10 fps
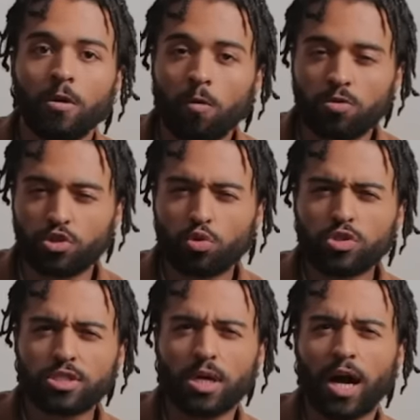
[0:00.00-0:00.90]
When stories
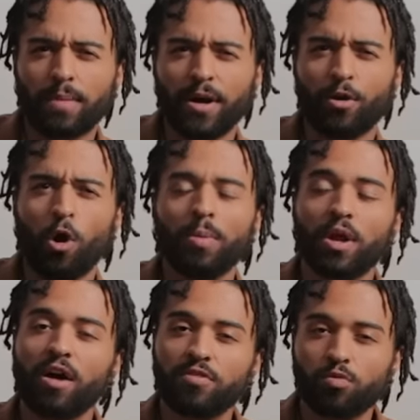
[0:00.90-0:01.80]
talk about hope, it
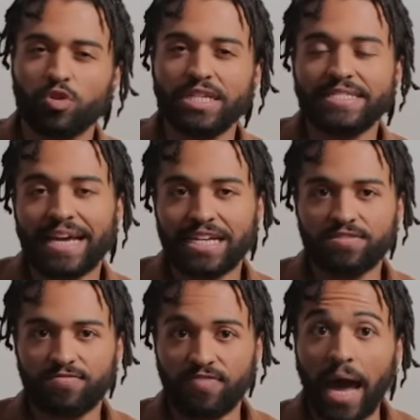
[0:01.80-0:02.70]
often reads as
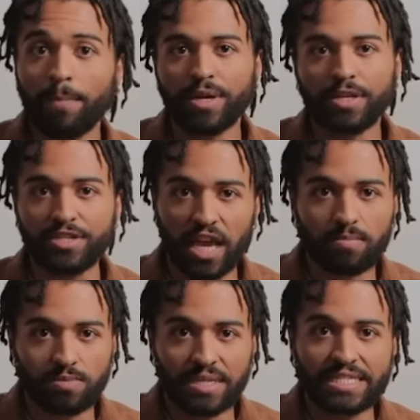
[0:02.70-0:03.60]
vapid. James
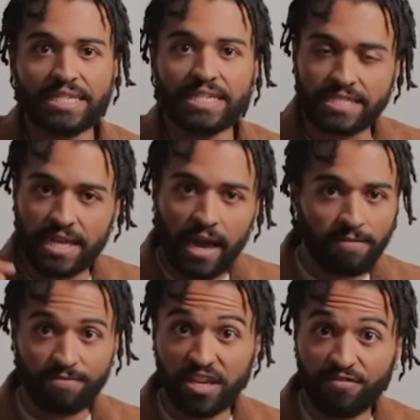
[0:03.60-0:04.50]
McTeigue's
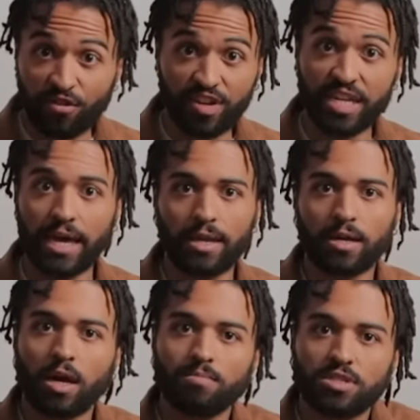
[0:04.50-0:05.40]
V for Vendetta
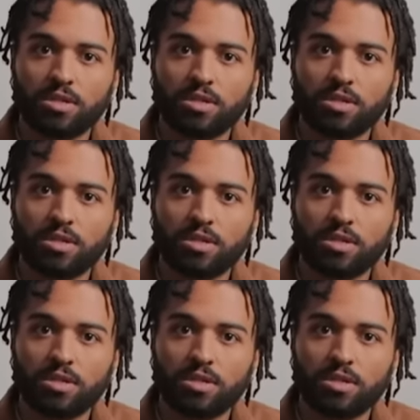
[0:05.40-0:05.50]
comes to